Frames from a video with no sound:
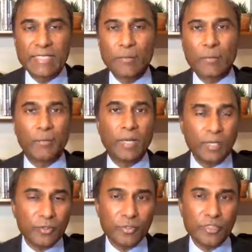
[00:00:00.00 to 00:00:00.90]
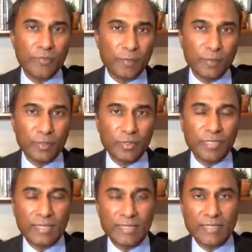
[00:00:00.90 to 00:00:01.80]
is a preponderance of people in
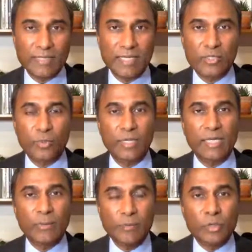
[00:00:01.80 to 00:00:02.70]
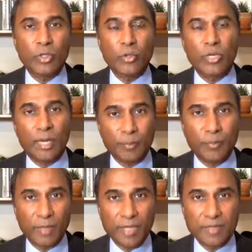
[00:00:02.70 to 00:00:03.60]
the United States who are
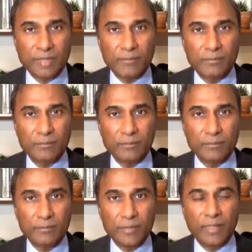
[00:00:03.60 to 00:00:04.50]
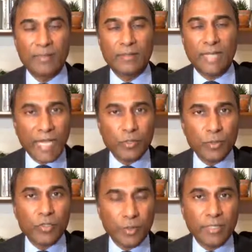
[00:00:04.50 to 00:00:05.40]
immunocompromised.
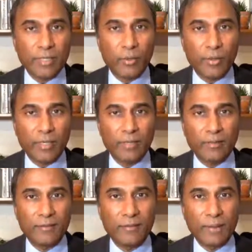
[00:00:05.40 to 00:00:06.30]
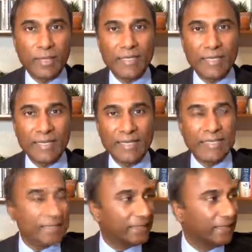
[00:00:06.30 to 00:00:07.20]
That's what's really going on, okay? I
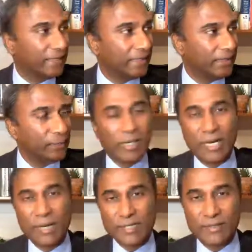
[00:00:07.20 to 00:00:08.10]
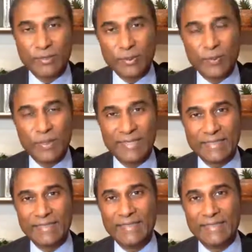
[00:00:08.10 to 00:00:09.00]
need to perhaps get a little
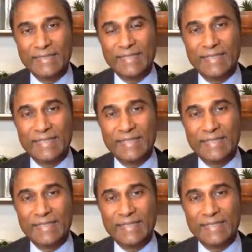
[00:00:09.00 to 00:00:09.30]
bit